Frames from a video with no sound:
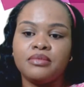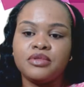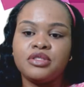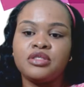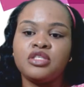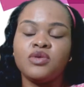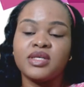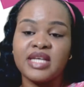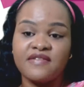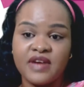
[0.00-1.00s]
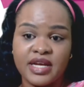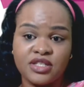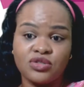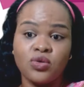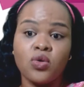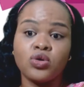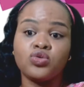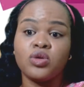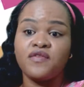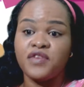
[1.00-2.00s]
she was advised to go
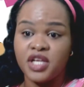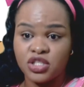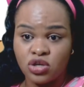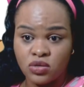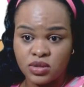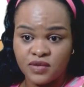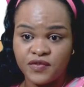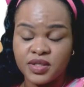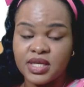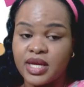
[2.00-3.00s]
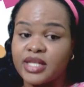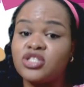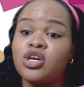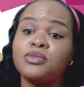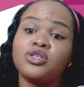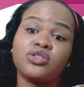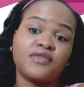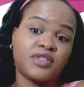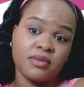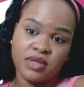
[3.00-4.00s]
to a village council first and get some sort
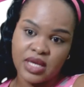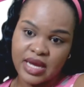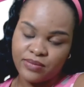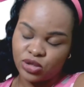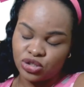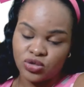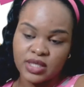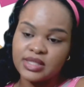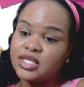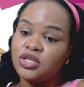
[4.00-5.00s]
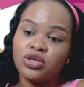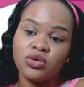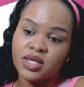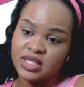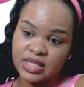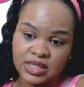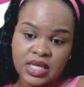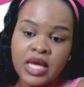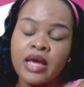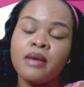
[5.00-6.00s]
of something. I'm not sure. I still don't know what it is,
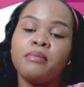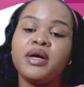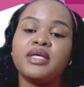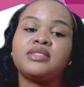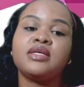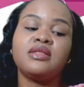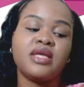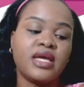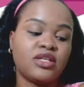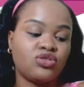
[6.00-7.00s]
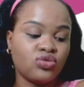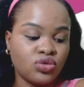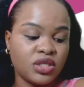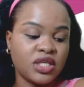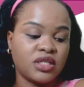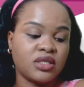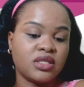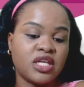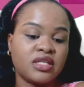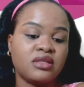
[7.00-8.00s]
but they do need
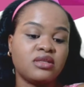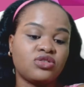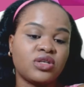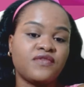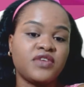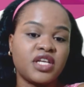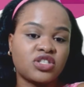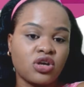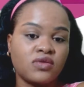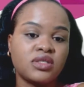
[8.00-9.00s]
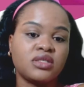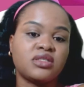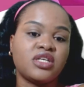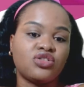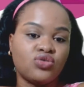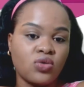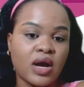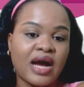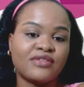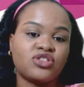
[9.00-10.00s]
so the village councils, they do
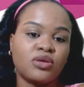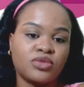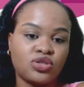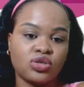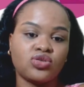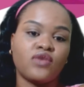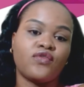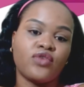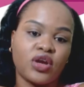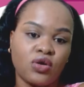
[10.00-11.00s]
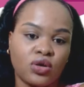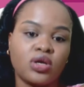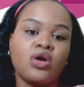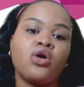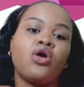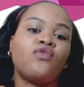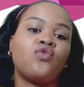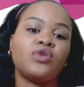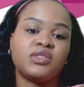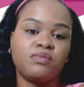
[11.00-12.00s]
have some sort of record of
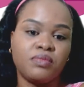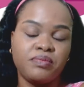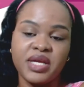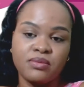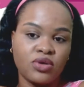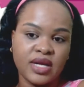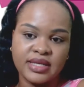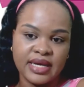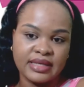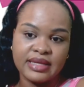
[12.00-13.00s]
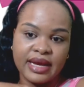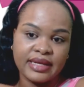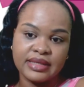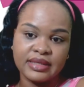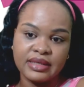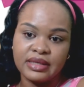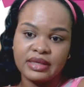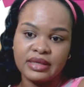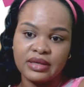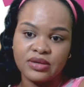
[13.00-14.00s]
who is being born and dying in
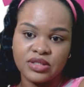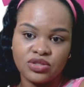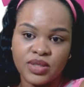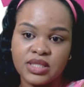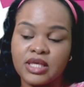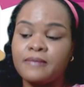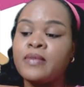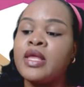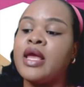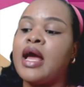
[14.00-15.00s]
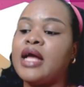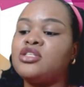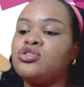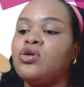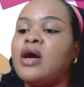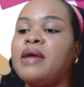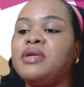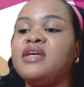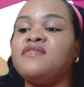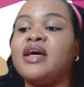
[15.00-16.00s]
the constituency. And so I
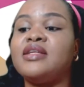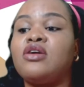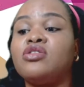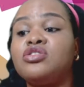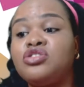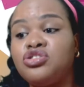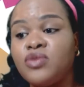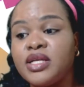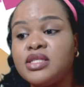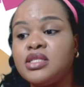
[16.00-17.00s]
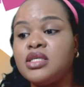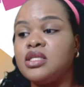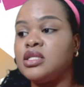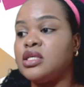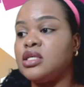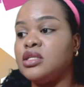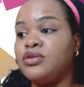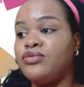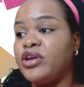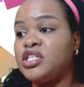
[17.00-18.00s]
believe that the constituency,
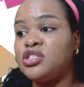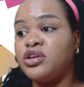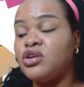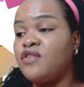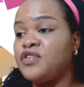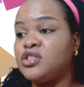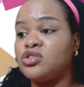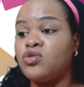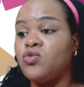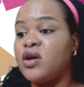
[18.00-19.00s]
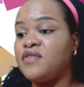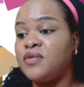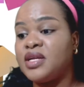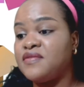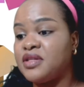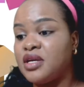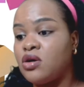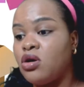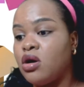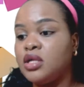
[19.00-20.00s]
the registering officers or whoever, whatever they're
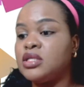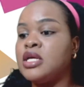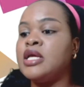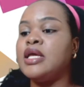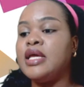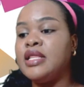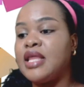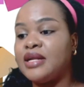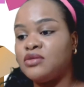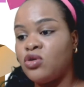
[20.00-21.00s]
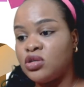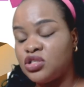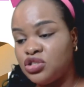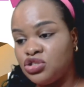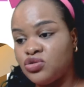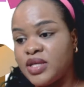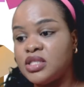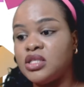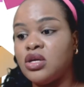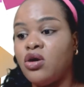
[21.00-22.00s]
called, in that
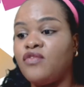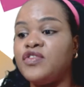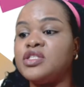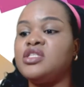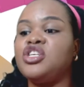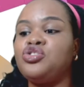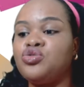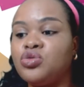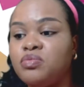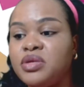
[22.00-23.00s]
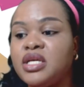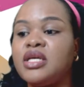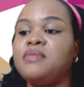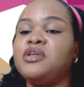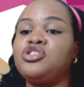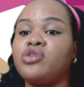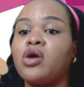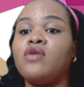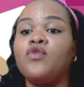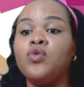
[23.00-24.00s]
constituency office, they should be keeping
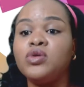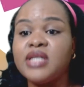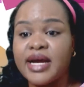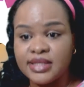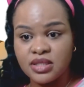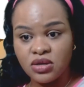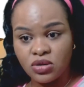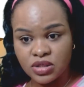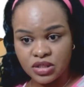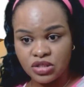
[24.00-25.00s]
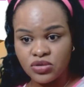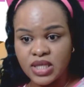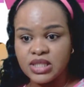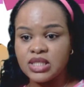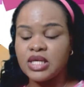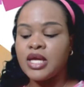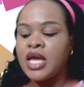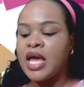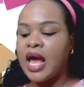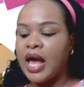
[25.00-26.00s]
track of who dies in the constituency
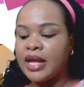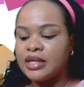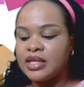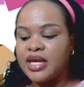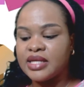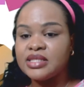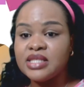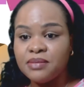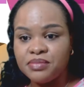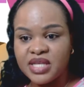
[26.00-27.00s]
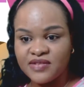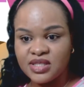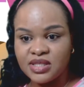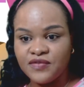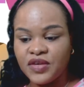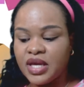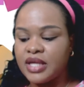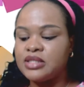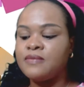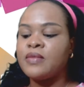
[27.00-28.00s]
and getting their death
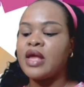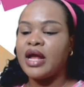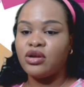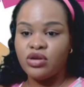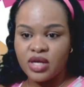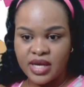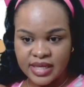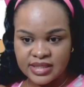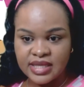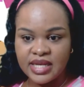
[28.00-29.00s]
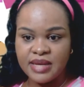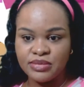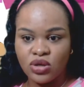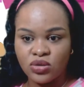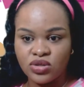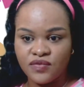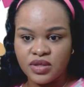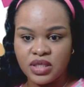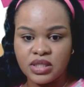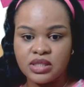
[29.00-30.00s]
certificate and getting their names out of
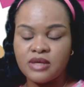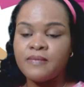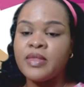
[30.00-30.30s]
the list.